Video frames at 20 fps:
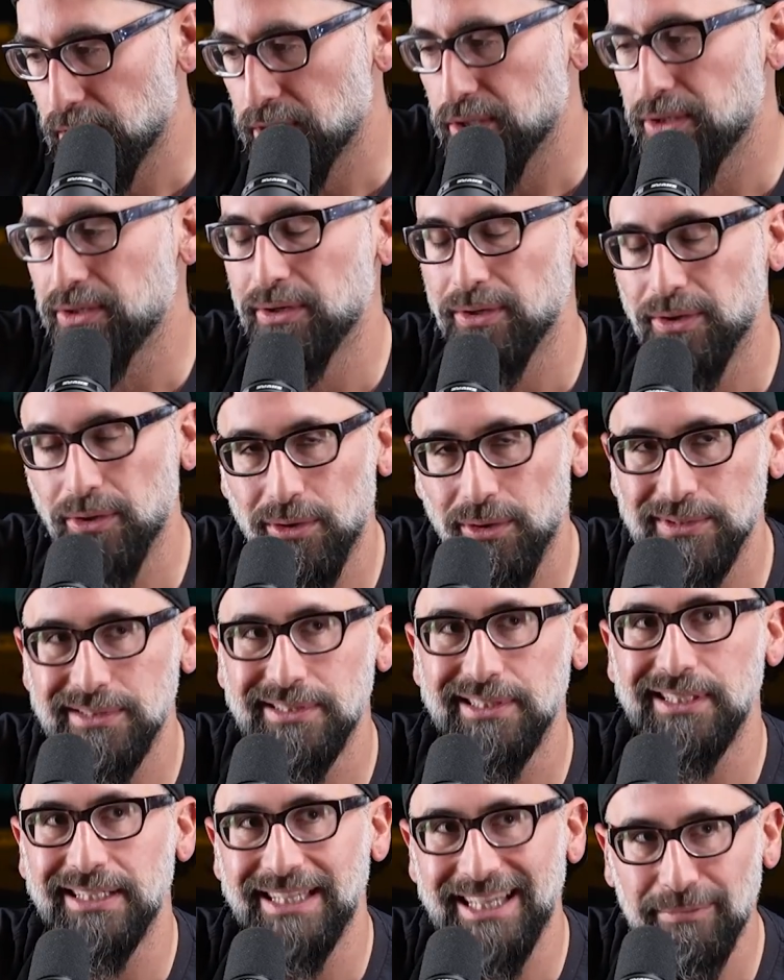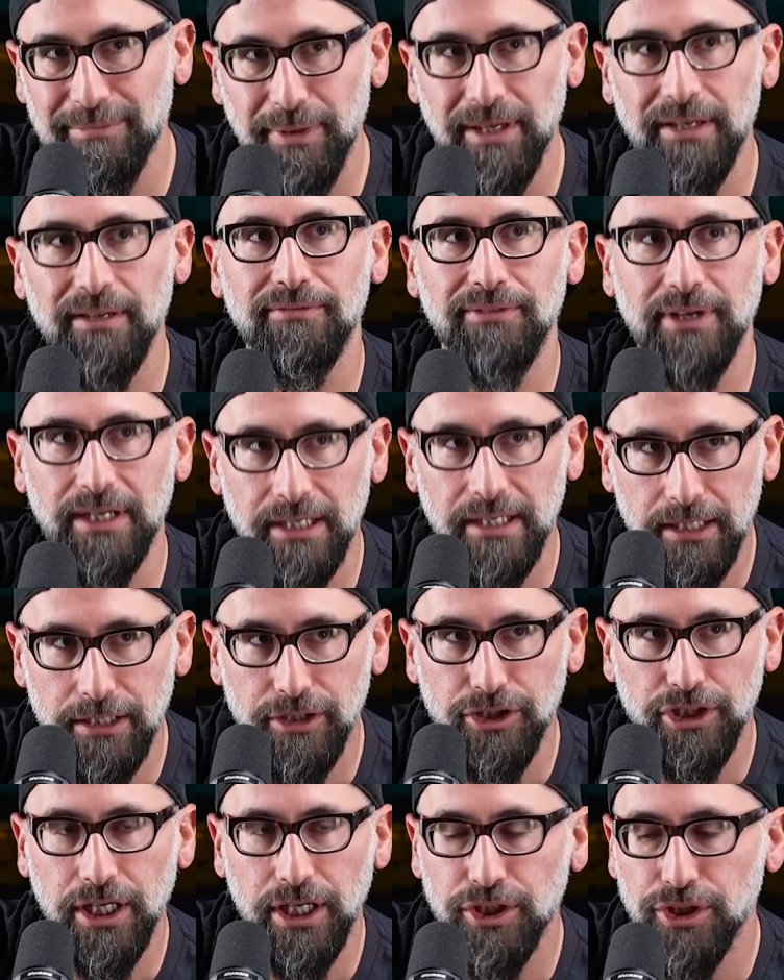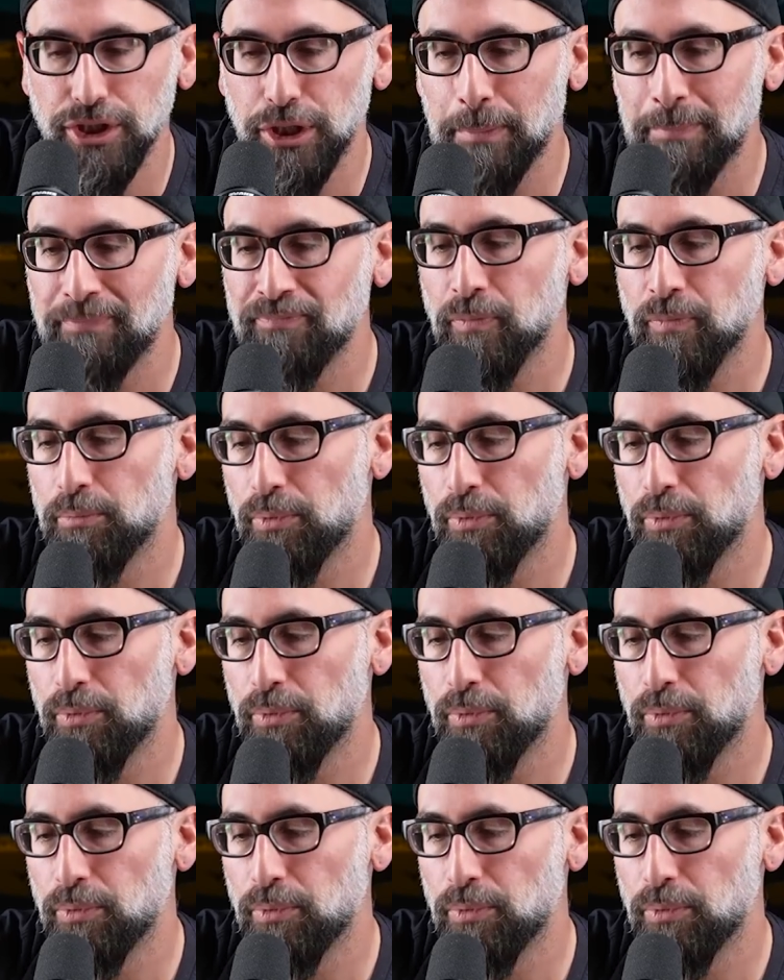you always need to keep innovating and changing.